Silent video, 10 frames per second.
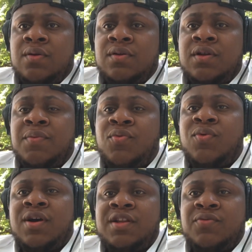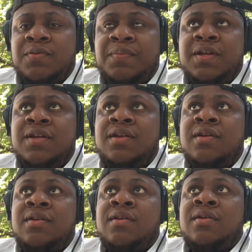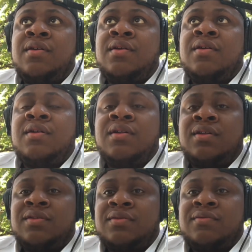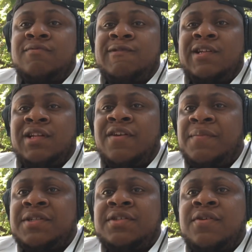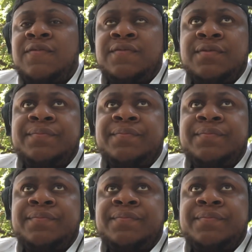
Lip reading: Number one would be to love myself.